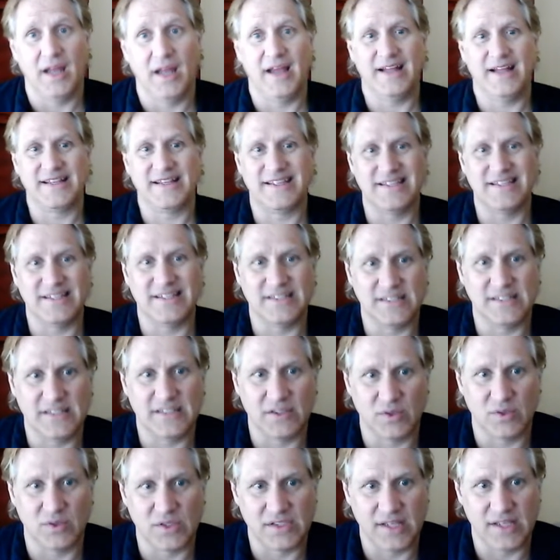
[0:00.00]
at
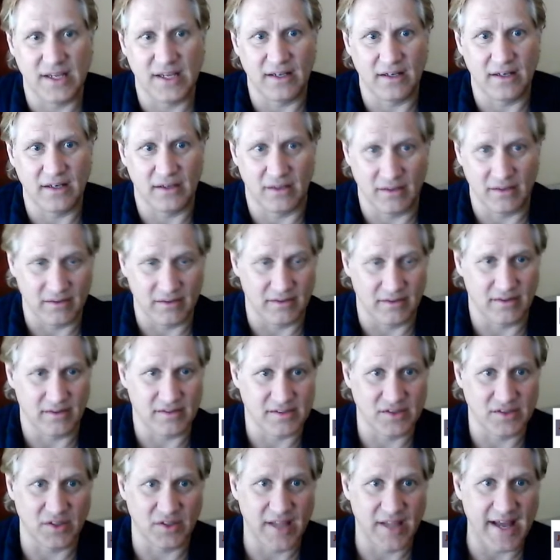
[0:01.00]
towards the end,
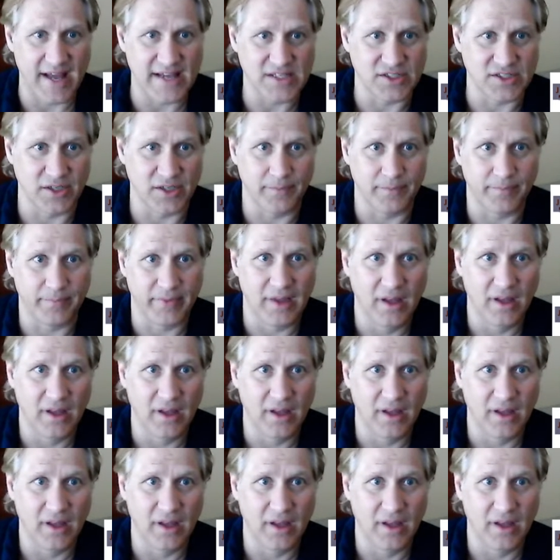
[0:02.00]
so last year.